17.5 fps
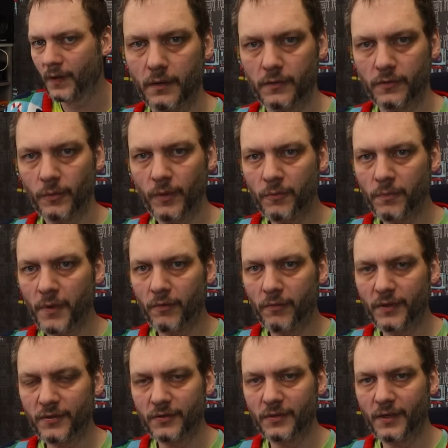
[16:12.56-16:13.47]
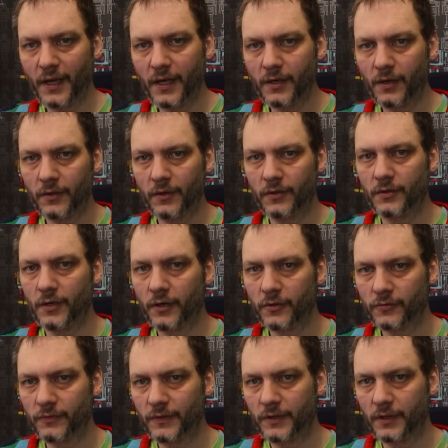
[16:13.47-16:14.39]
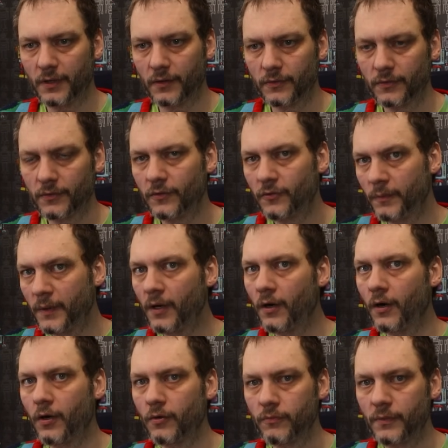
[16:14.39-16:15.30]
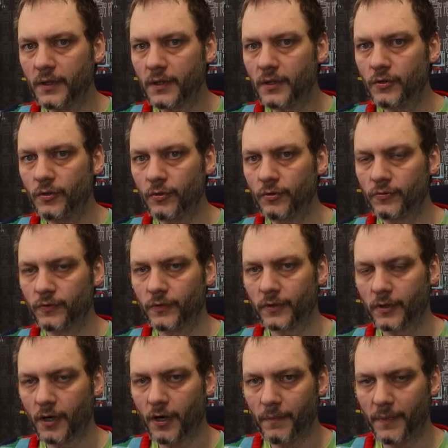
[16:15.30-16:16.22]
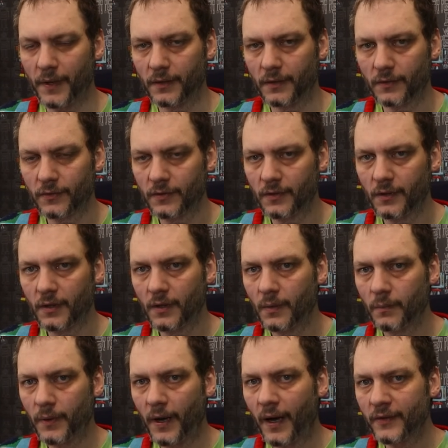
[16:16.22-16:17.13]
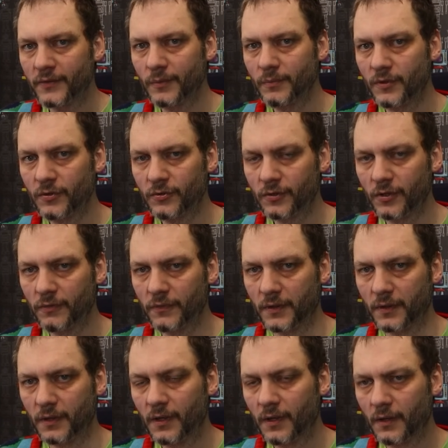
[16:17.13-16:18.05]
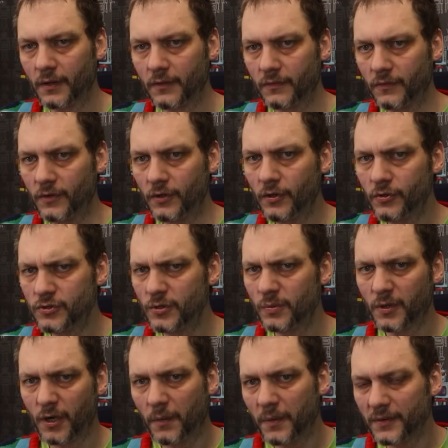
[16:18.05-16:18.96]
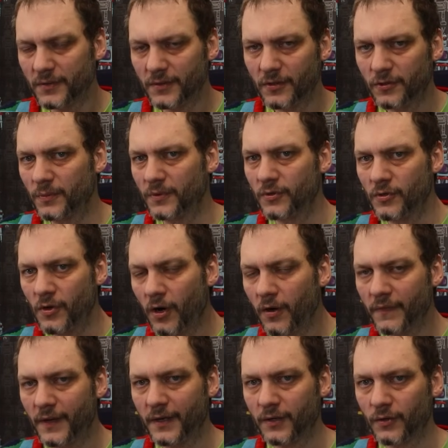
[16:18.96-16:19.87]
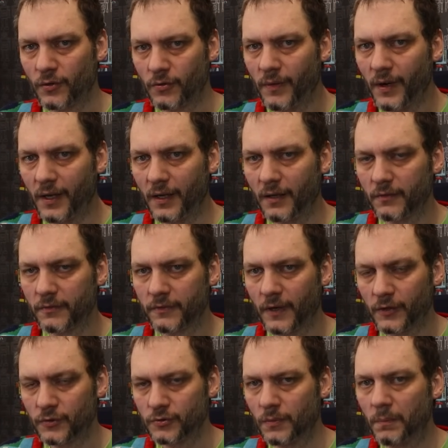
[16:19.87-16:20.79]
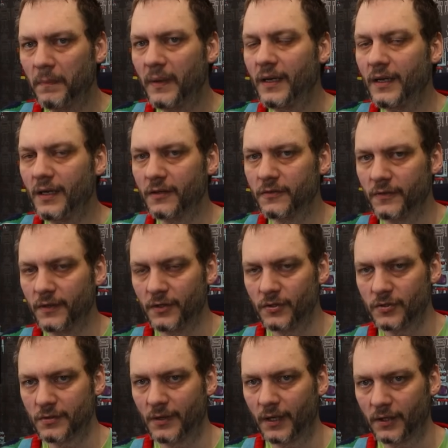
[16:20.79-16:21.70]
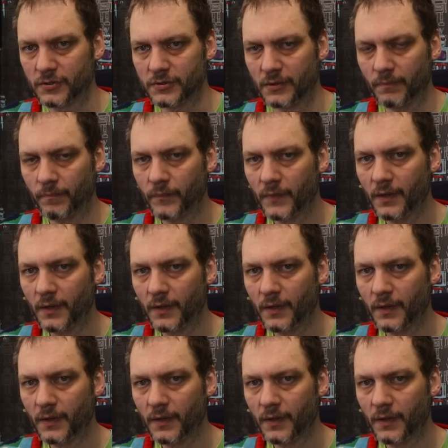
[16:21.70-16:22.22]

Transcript: So with my recent Agon and DOS videos, there's been a lot of really useful comments, but as I'm discovering, the YouTube comment system is not that great for actual meaningful interaction.